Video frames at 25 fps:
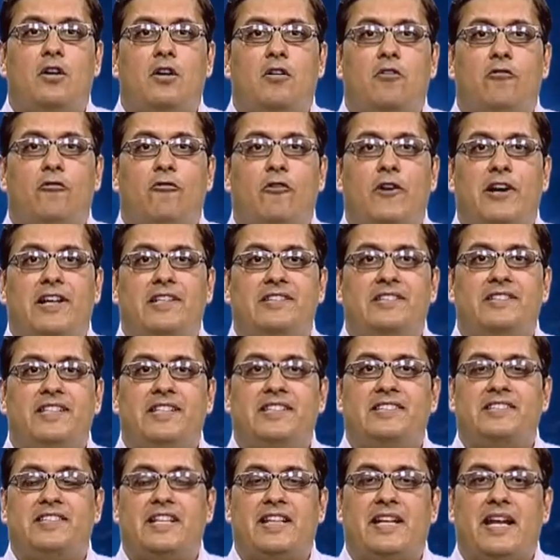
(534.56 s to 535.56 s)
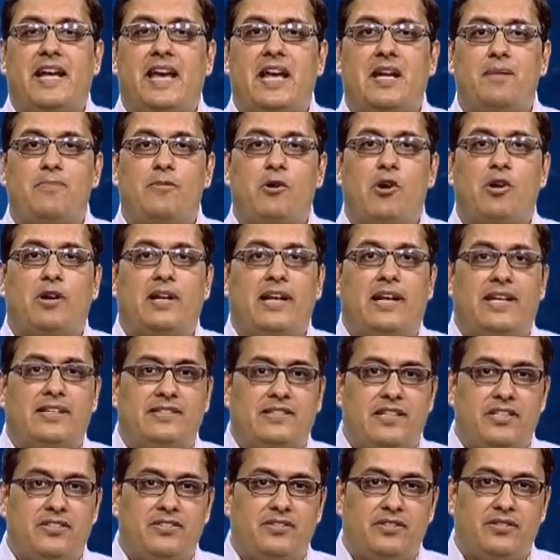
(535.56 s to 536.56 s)
Forensics can help
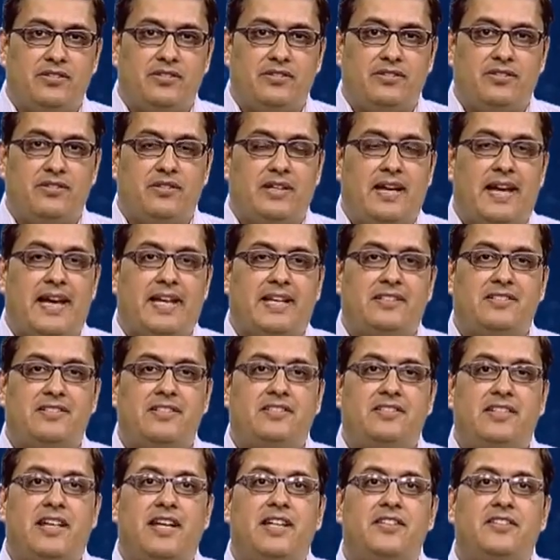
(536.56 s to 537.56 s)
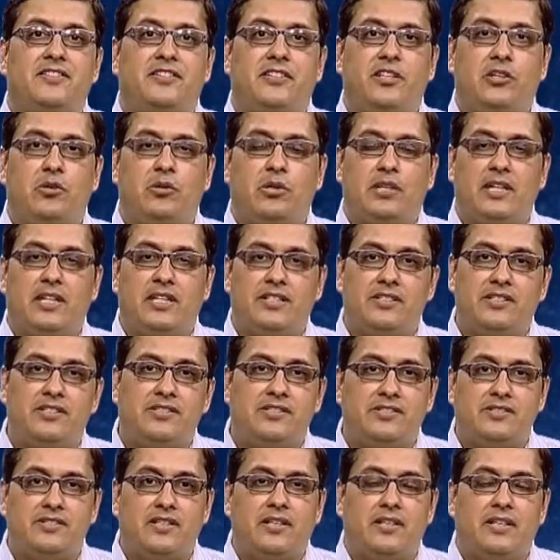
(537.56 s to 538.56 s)
organizations exercise due
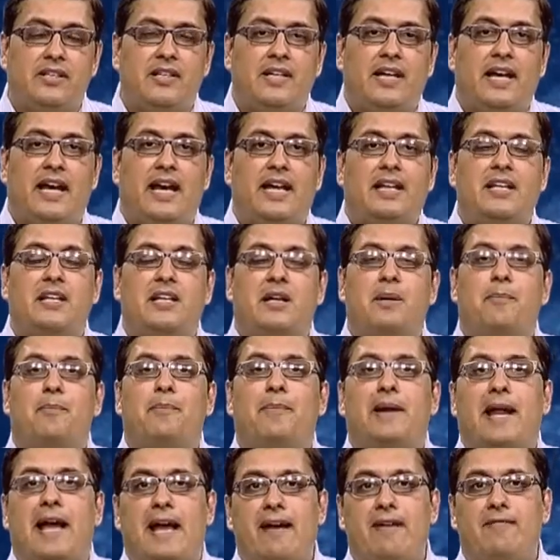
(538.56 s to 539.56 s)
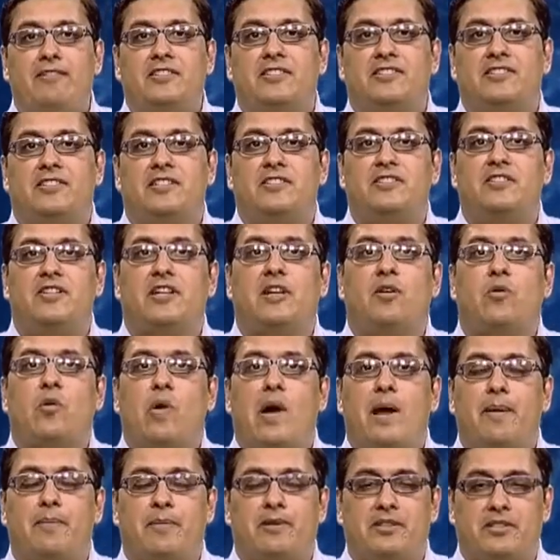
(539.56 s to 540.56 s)
diligence and comply with such
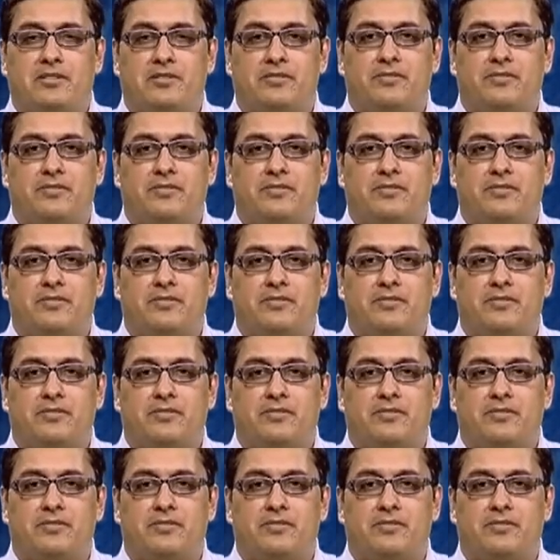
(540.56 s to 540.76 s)
requirement.